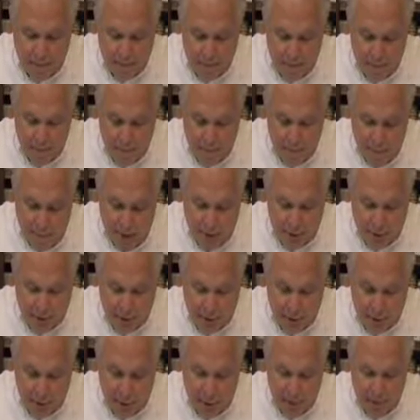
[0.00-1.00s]
Make
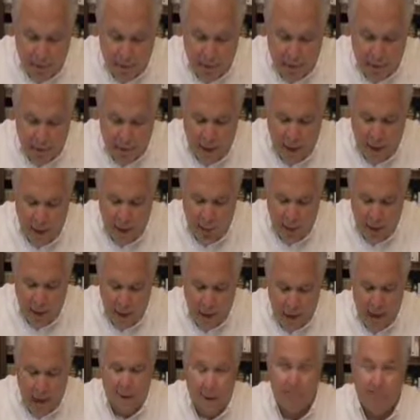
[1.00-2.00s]
sure that you
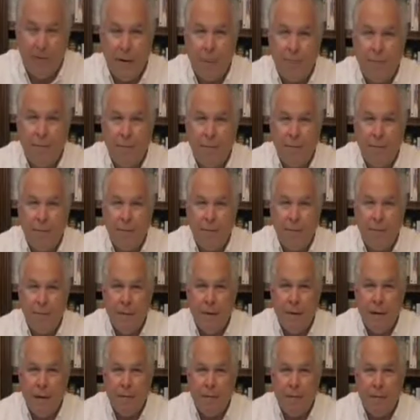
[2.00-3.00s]
have
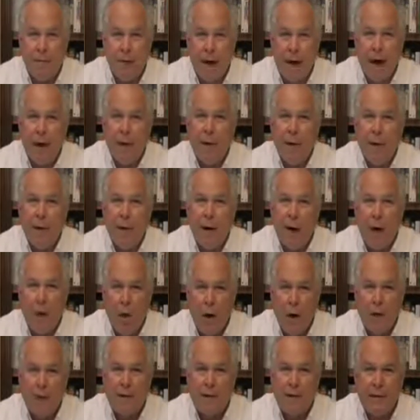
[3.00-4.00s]
the following
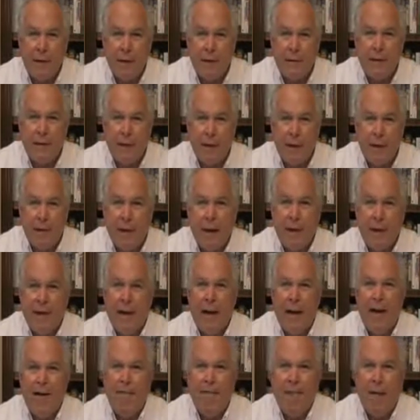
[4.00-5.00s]
questions that are
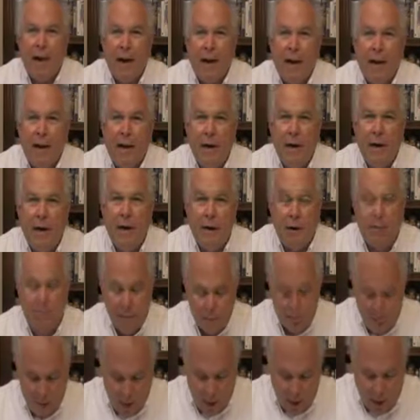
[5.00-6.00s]
identified
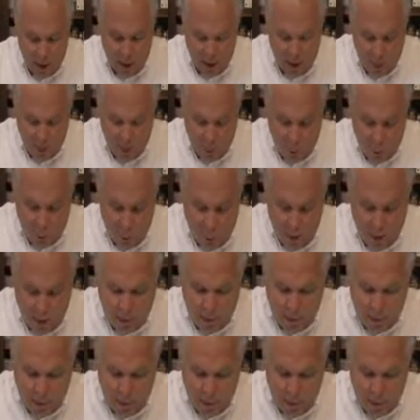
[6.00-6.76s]
here well